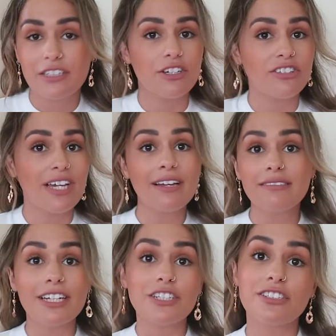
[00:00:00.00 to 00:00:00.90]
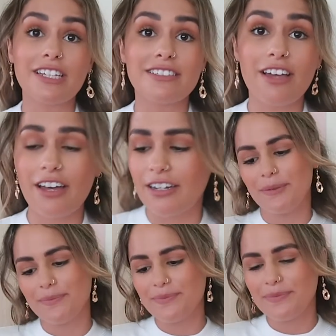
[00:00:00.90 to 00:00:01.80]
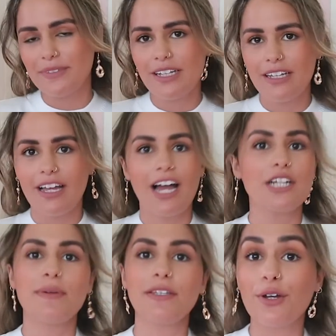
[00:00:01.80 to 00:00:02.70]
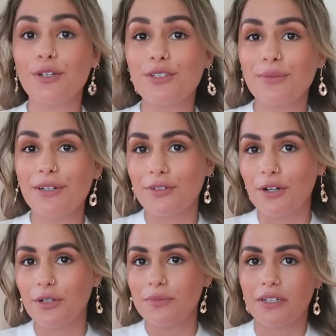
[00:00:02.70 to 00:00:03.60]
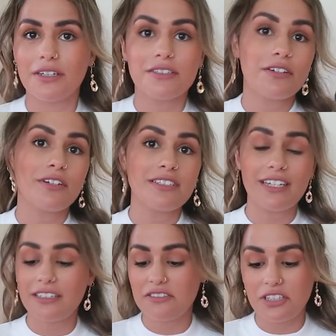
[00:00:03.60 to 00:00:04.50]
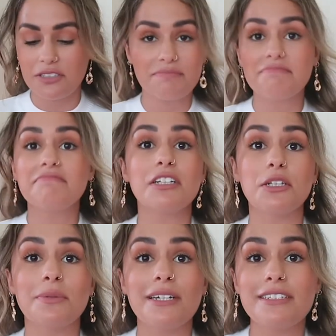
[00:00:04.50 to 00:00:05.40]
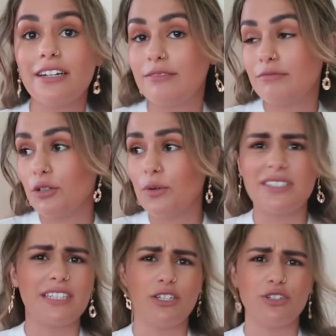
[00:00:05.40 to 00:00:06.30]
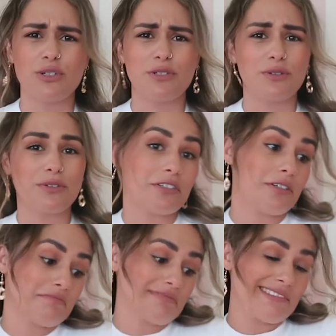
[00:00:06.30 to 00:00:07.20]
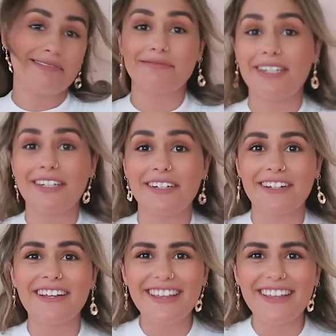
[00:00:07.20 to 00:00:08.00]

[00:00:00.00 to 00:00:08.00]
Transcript: So yeah, let's just get started. I just made the notes on my phone because honestly, it's just a little bit easier. Always see YouTubers do it, so why not?